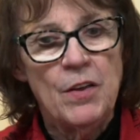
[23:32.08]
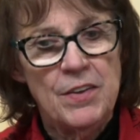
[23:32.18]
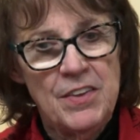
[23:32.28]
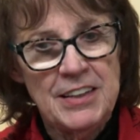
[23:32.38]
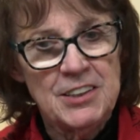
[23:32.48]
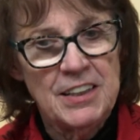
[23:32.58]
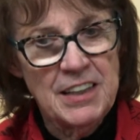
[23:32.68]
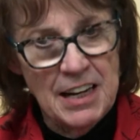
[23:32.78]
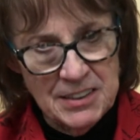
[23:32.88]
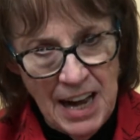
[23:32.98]

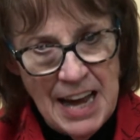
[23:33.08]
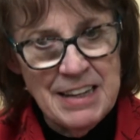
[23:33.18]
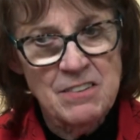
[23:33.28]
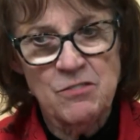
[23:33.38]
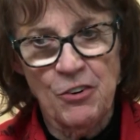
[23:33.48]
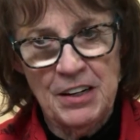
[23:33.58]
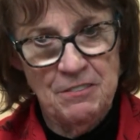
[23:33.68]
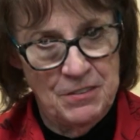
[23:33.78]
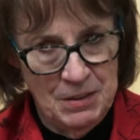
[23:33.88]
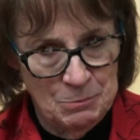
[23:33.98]
that God has
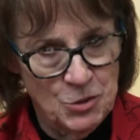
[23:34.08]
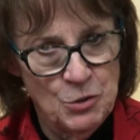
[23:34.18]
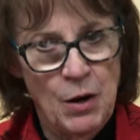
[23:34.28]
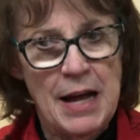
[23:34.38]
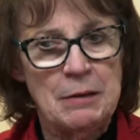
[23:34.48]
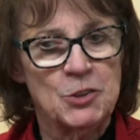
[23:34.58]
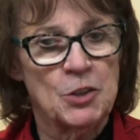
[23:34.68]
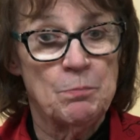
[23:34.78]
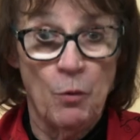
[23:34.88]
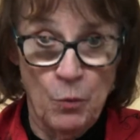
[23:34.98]
forgiven them too, I am
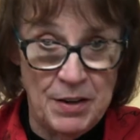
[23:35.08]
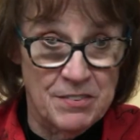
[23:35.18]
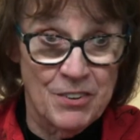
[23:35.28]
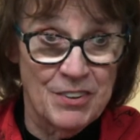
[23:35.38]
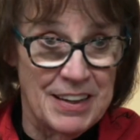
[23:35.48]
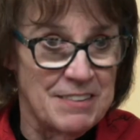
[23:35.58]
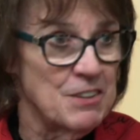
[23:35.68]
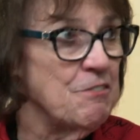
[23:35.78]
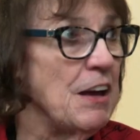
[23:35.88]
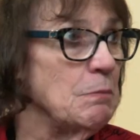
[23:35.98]
sure, but we certainly as
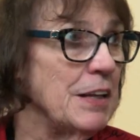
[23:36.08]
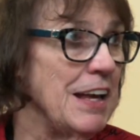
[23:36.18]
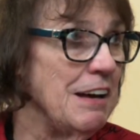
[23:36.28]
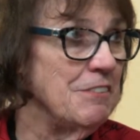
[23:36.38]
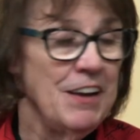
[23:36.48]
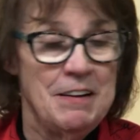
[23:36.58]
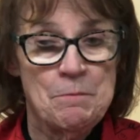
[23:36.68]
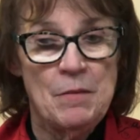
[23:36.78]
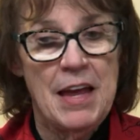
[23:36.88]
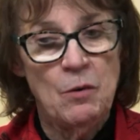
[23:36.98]
a family have.
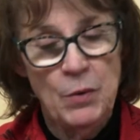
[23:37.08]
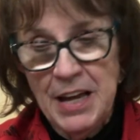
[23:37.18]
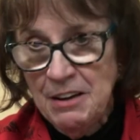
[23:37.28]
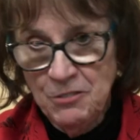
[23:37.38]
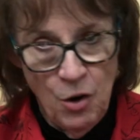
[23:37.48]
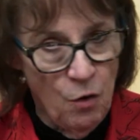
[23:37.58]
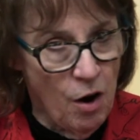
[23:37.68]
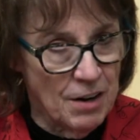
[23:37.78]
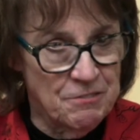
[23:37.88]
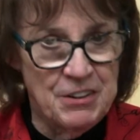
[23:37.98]
And we have no
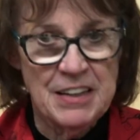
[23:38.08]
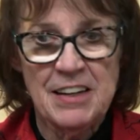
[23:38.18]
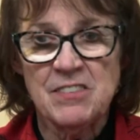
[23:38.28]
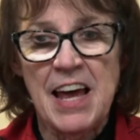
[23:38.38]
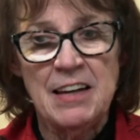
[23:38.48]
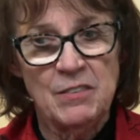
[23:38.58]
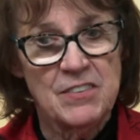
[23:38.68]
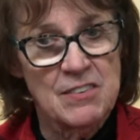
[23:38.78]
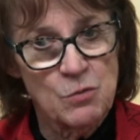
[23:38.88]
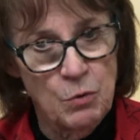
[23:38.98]
hard feelings, and
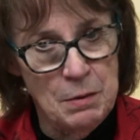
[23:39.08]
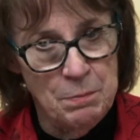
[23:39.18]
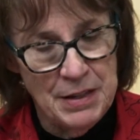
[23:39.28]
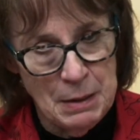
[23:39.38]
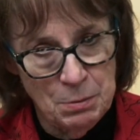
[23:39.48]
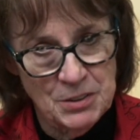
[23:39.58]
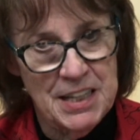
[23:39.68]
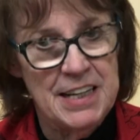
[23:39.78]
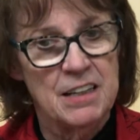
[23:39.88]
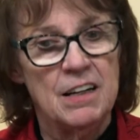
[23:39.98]
since we've been able to
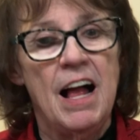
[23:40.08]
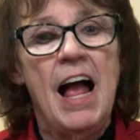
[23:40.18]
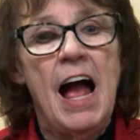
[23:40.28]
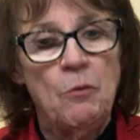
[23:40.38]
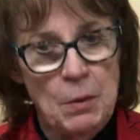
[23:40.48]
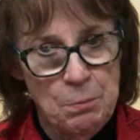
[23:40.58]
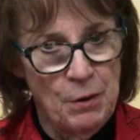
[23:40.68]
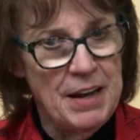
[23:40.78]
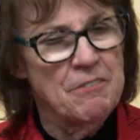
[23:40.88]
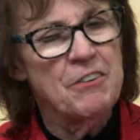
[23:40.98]
heal, we
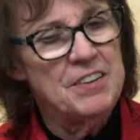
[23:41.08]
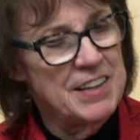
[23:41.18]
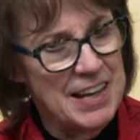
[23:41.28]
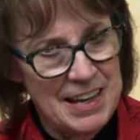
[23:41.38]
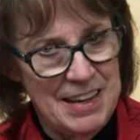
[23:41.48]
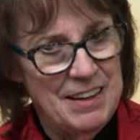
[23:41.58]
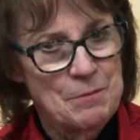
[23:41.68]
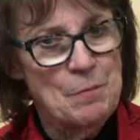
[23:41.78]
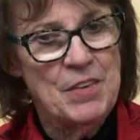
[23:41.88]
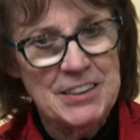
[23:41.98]
pray every day
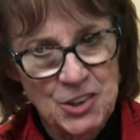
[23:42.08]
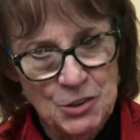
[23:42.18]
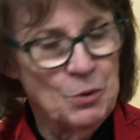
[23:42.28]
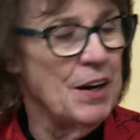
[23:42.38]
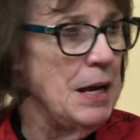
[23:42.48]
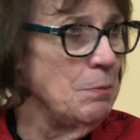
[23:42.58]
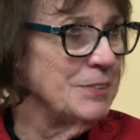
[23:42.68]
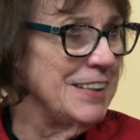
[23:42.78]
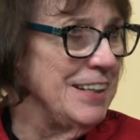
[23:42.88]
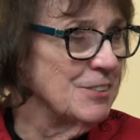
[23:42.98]
that you are able
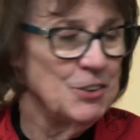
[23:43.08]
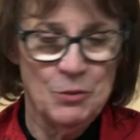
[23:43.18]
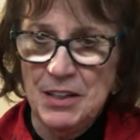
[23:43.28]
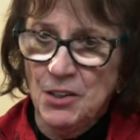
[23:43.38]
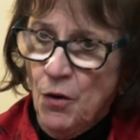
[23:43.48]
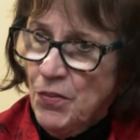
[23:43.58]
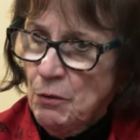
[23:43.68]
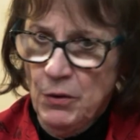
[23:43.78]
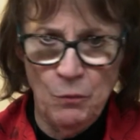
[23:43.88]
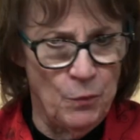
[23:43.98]
to heal too, and know
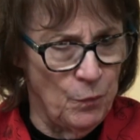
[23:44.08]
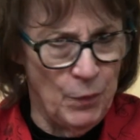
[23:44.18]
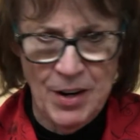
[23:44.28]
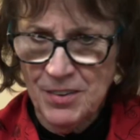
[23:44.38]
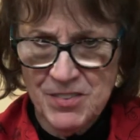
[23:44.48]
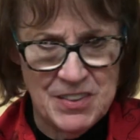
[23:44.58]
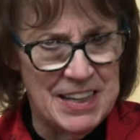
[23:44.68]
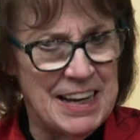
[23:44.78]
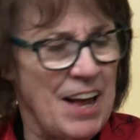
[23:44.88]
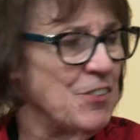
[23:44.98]
that we aren't
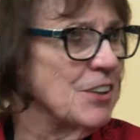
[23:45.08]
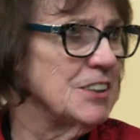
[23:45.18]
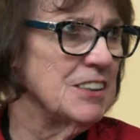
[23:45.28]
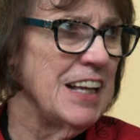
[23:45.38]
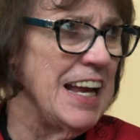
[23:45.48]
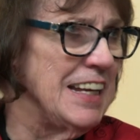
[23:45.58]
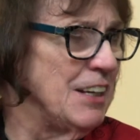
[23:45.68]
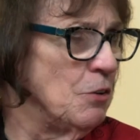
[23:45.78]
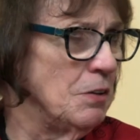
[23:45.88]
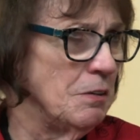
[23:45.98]
sitting out there still
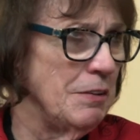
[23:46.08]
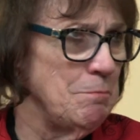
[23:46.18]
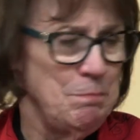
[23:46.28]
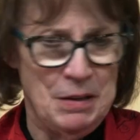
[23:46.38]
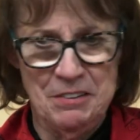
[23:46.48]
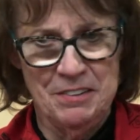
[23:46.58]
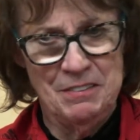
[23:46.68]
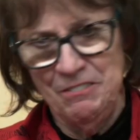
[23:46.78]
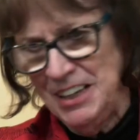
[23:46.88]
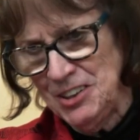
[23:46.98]
hating you and are bitter
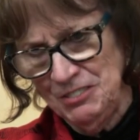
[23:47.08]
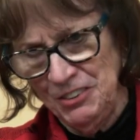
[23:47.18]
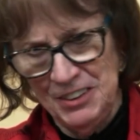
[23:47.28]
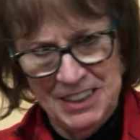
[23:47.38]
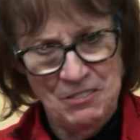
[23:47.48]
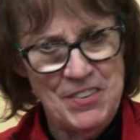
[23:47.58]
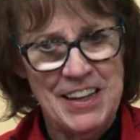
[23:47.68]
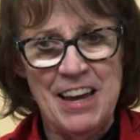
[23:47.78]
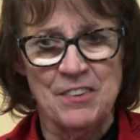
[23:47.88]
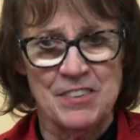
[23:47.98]
and vengeful and
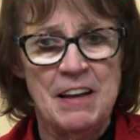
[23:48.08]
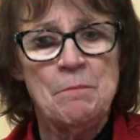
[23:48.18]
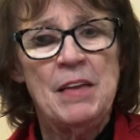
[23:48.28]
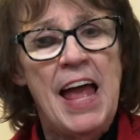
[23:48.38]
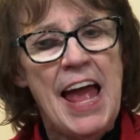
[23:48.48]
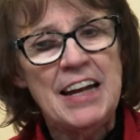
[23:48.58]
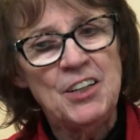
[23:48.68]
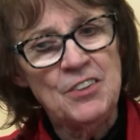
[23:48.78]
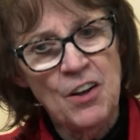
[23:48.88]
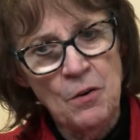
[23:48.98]
everything else.
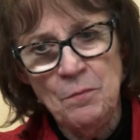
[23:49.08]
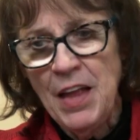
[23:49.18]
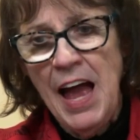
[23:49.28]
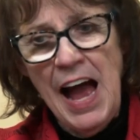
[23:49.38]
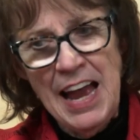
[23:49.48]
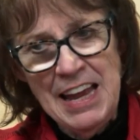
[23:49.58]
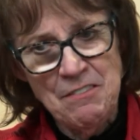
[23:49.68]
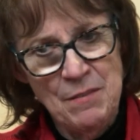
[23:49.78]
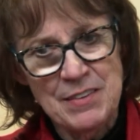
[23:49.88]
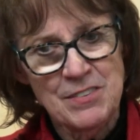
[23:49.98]
And I
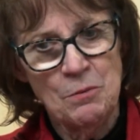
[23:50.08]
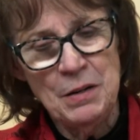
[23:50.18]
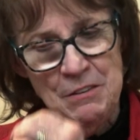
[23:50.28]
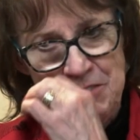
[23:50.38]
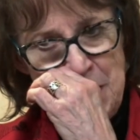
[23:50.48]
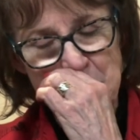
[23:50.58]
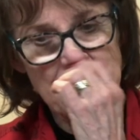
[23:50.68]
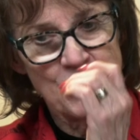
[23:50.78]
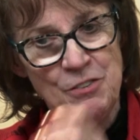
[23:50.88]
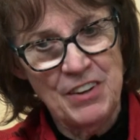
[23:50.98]
have met so many
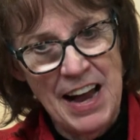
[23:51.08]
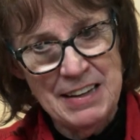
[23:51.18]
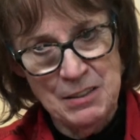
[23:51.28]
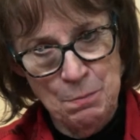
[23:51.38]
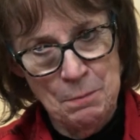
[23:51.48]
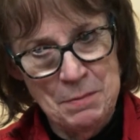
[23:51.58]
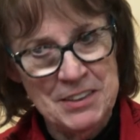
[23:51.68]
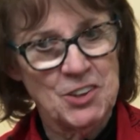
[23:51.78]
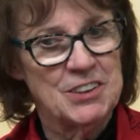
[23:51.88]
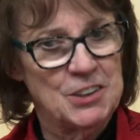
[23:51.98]
families who've gotten
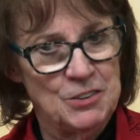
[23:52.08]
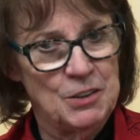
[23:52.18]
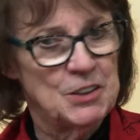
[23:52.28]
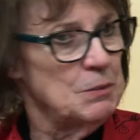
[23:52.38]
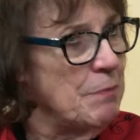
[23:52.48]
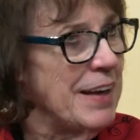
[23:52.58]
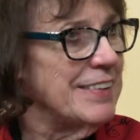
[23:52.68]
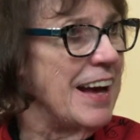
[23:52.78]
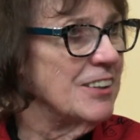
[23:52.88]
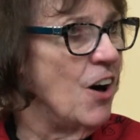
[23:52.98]
permission to
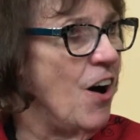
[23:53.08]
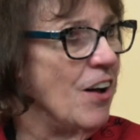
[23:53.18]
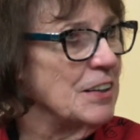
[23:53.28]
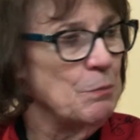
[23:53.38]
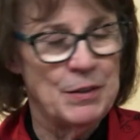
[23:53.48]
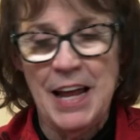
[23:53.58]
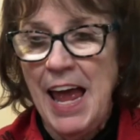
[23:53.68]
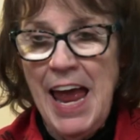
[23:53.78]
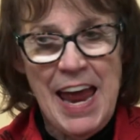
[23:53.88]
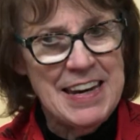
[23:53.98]
make that call,
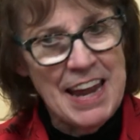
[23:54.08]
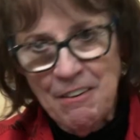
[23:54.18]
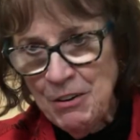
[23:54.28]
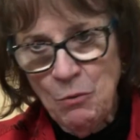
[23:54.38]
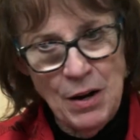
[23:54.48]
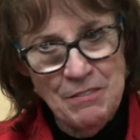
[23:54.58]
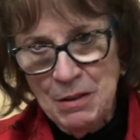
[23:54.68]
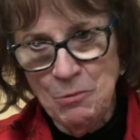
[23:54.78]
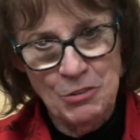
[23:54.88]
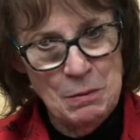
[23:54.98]
and every one of
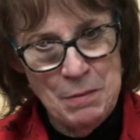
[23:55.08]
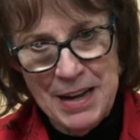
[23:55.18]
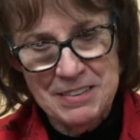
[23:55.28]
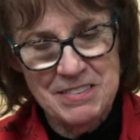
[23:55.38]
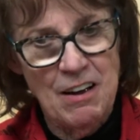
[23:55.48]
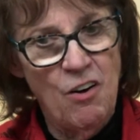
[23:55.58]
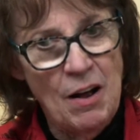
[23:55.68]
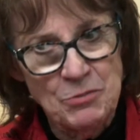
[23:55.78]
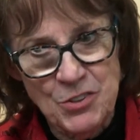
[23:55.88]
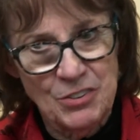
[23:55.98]
them will come back and say, oh,
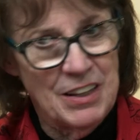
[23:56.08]
I'm so